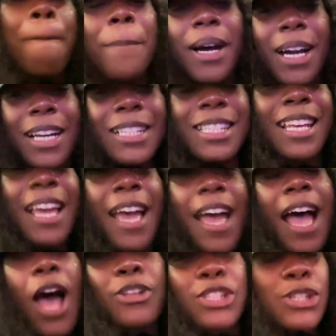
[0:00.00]
But
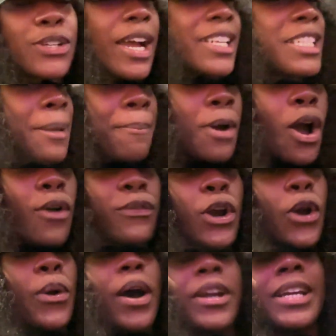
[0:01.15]
I'll see you guys
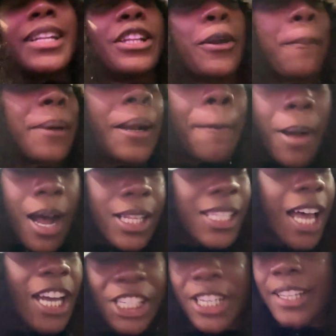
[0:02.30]
tomorrow. I'll get a little bit of
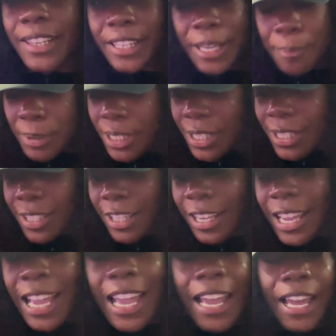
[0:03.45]
montage clips
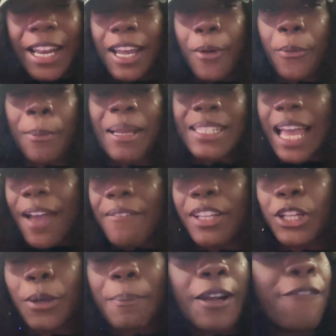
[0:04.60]
and we're about to have a
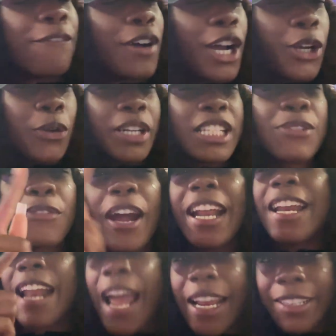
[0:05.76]
little bit of fun on this Friday
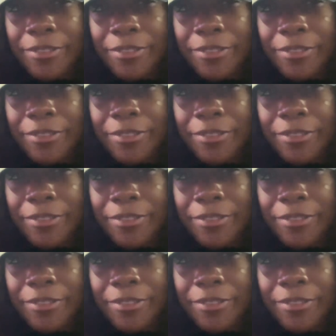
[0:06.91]
night.